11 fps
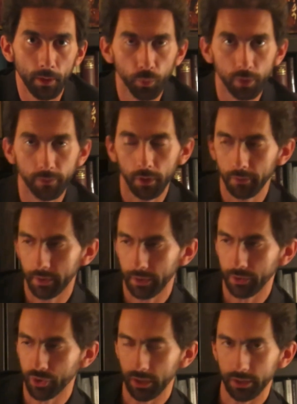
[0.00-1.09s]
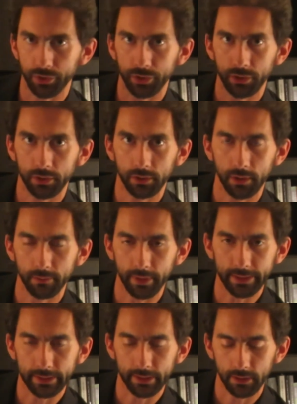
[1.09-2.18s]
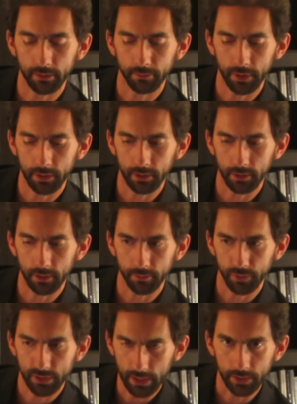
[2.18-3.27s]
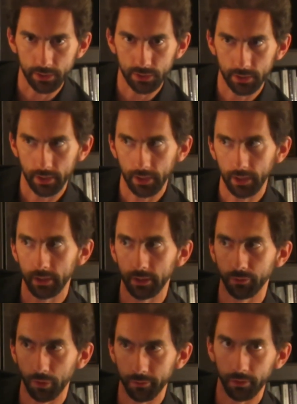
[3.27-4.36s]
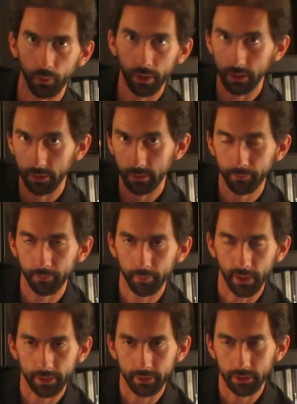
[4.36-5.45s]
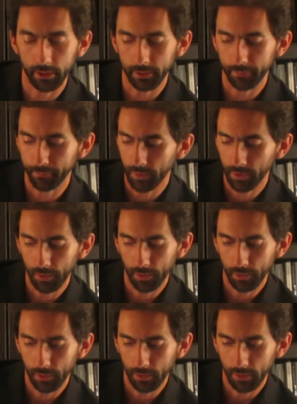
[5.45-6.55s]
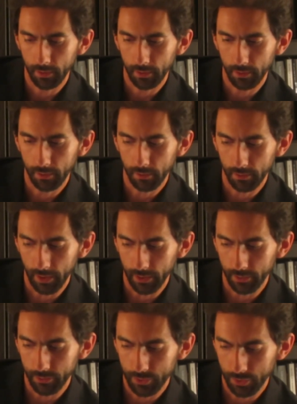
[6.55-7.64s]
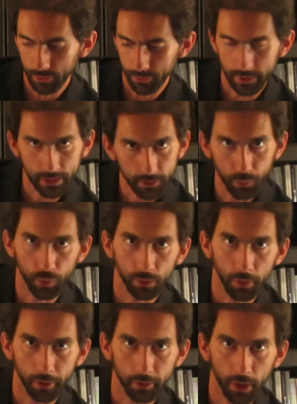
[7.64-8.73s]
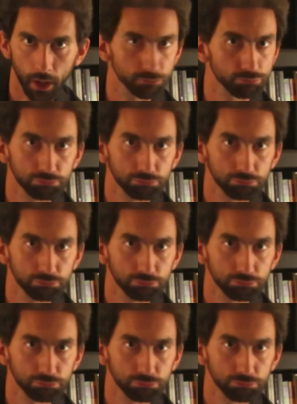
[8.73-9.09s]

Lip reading: We've already judged in many states, and Roe v. Wade back in the day, that children in the womb are not